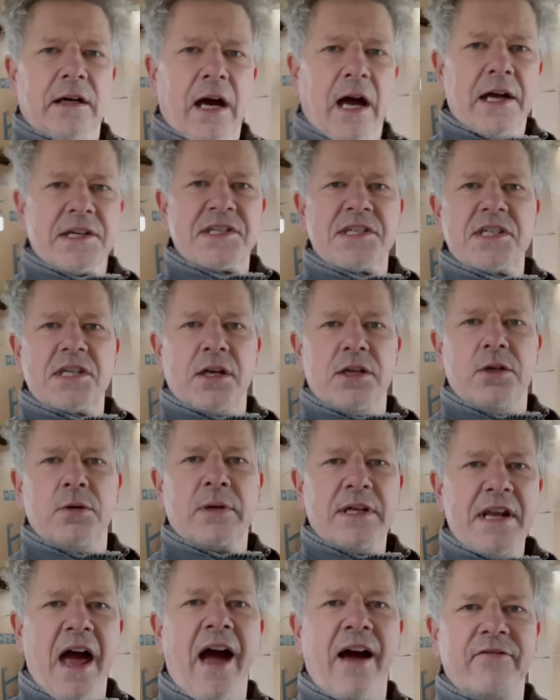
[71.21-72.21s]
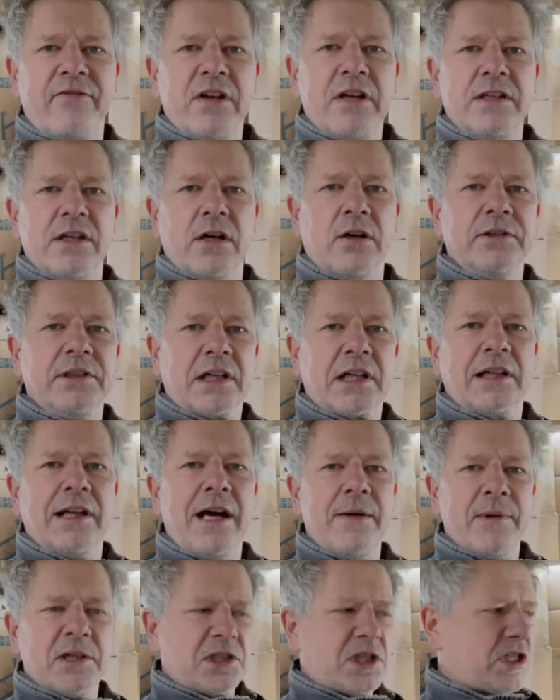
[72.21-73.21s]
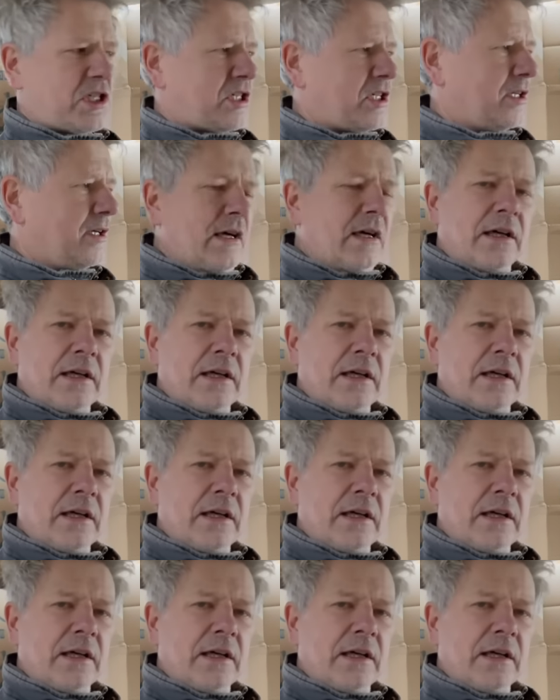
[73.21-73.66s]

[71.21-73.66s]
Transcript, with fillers: as you can have in other climates.